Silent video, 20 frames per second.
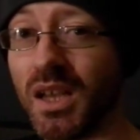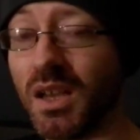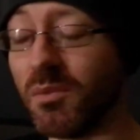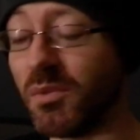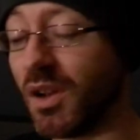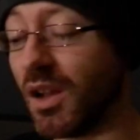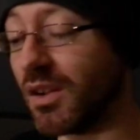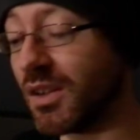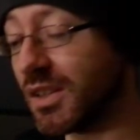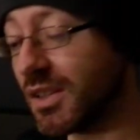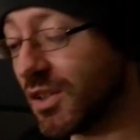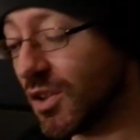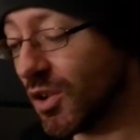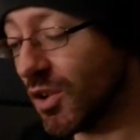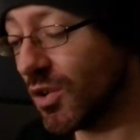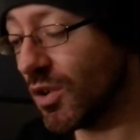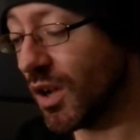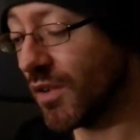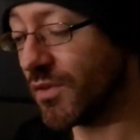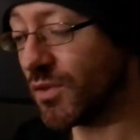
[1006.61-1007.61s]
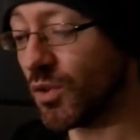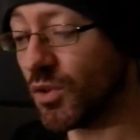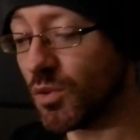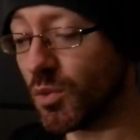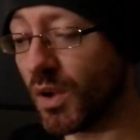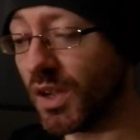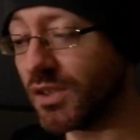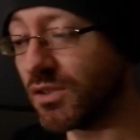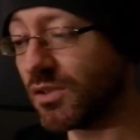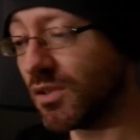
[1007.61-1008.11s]
But I'm going to go. I've talked
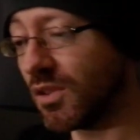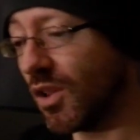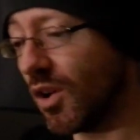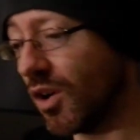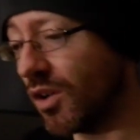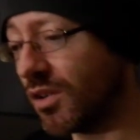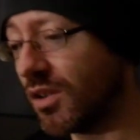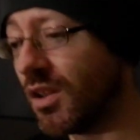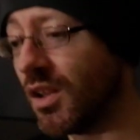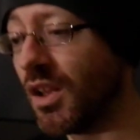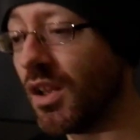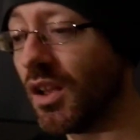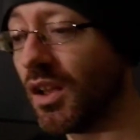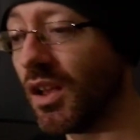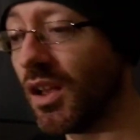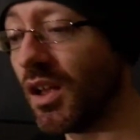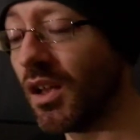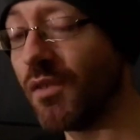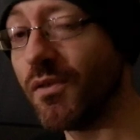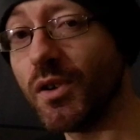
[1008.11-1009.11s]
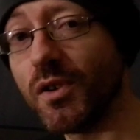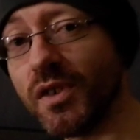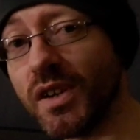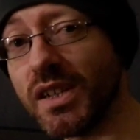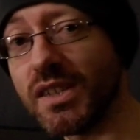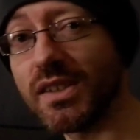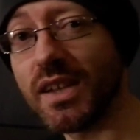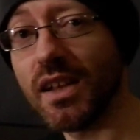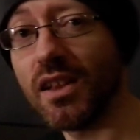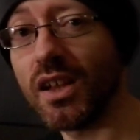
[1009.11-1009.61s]
way too long. Feel free to
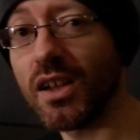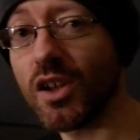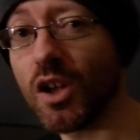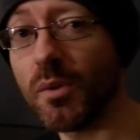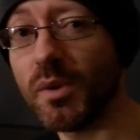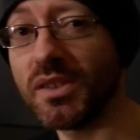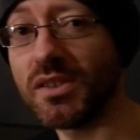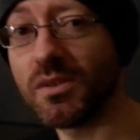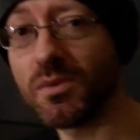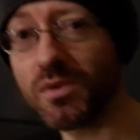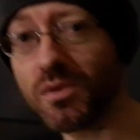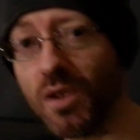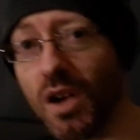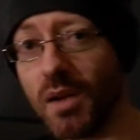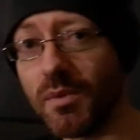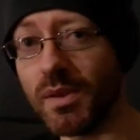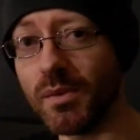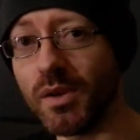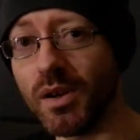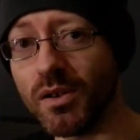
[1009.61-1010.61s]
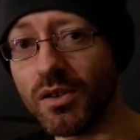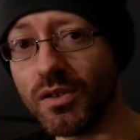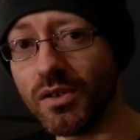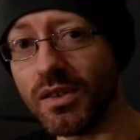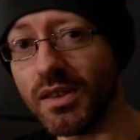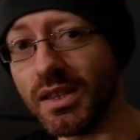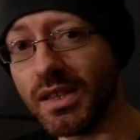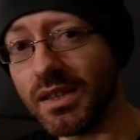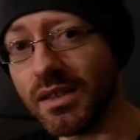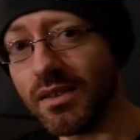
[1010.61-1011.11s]
share, like, comment, subscribe. Let me know what you
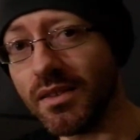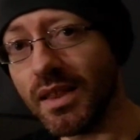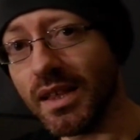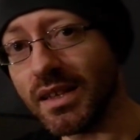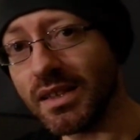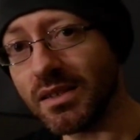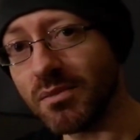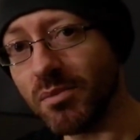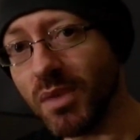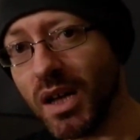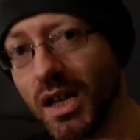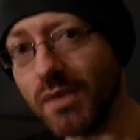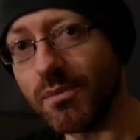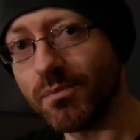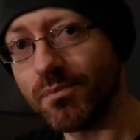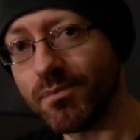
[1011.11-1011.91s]
think. Thanks. Bye.